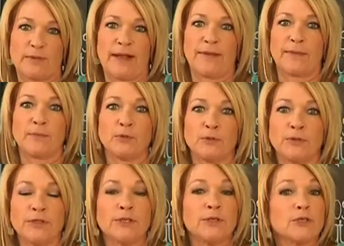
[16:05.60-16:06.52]
around the
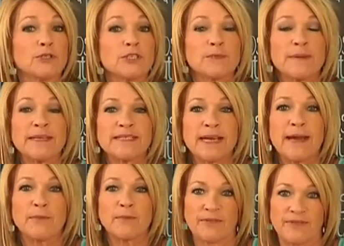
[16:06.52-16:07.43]
pool to spend
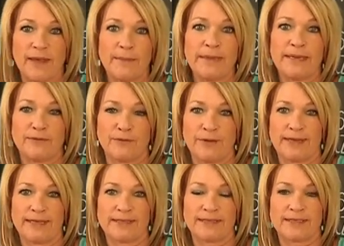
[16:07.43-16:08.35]
time with family and
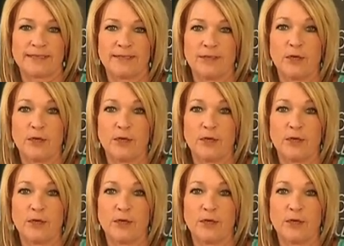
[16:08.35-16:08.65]
friends.